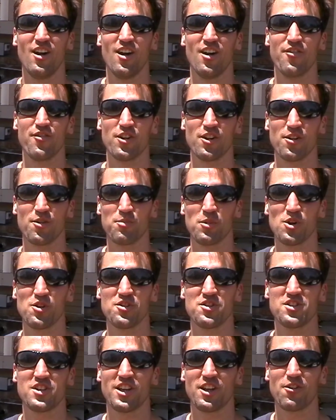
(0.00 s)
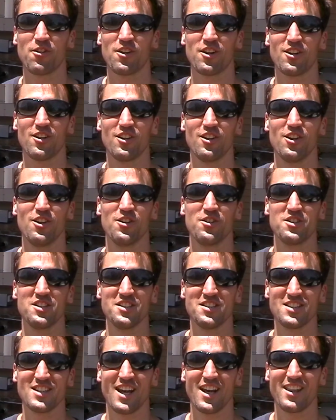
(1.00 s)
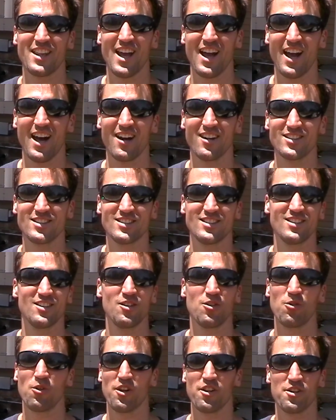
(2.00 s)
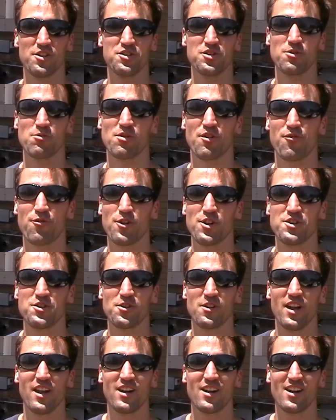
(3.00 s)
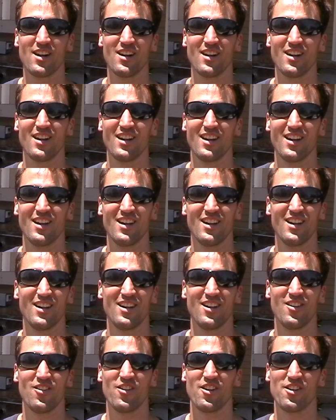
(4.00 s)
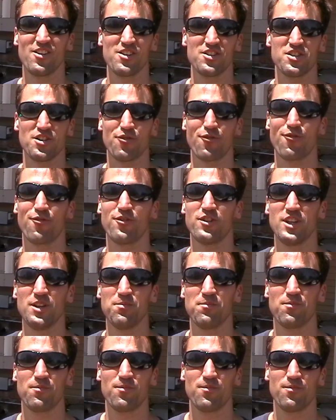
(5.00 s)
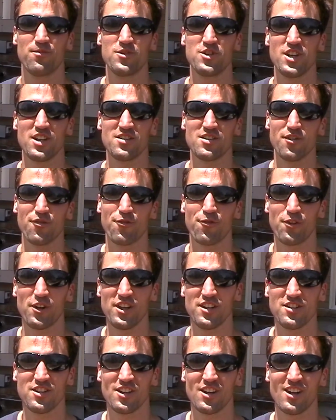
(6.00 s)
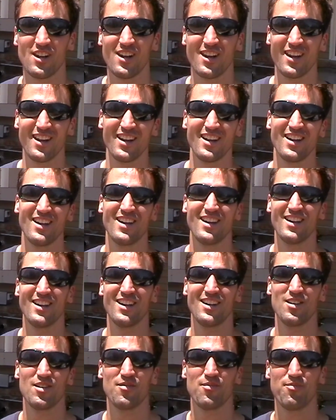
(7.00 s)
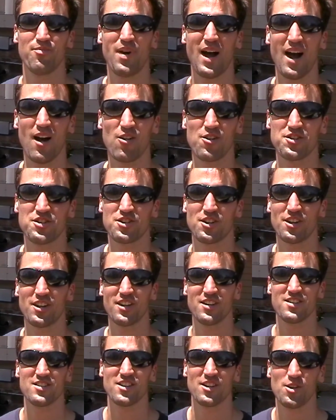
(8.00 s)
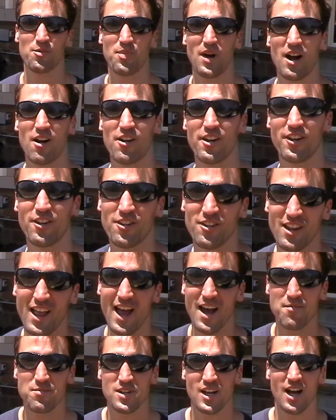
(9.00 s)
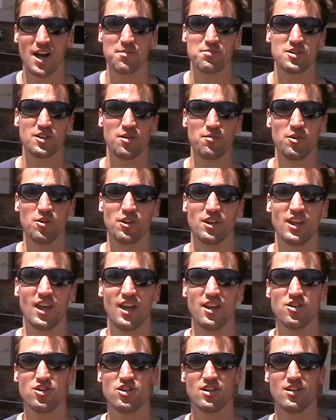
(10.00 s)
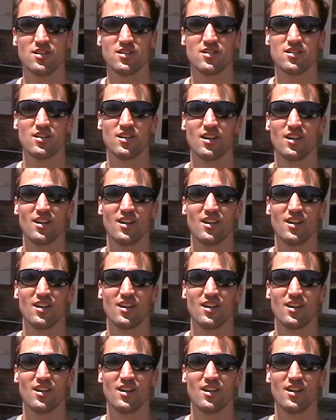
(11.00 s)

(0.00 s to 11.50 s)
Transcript: of your emergency critical loads inside the house, whether it's your refrigerator, whether it's a deep chested freezer, power circuits that are powering your laptops, communications,